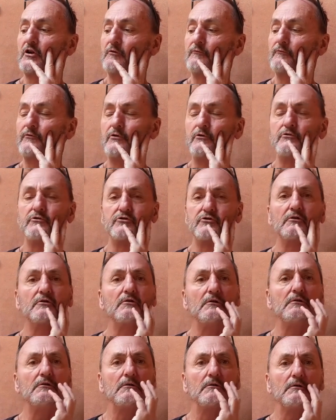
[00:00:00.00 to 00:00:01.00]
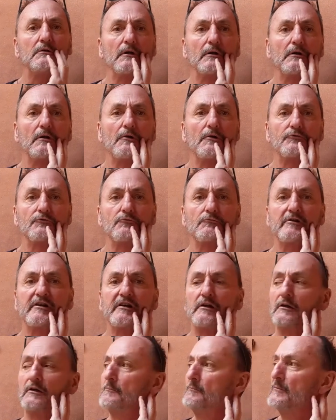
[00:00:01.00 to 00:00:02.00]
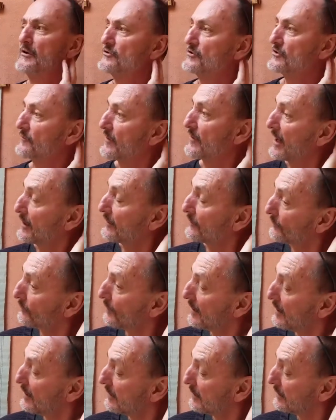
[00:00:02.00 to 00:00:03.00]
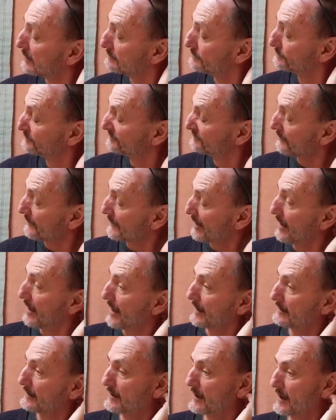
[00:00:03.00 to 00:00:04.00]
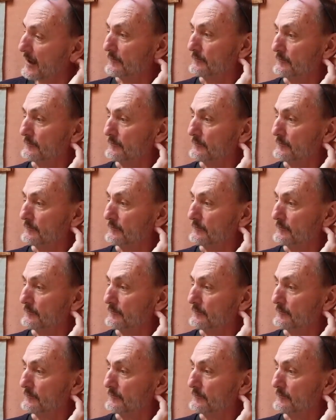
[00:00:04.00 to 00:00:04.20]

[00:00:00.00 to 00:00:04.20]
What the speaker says: confusion, and I was already in the midst of that as well, and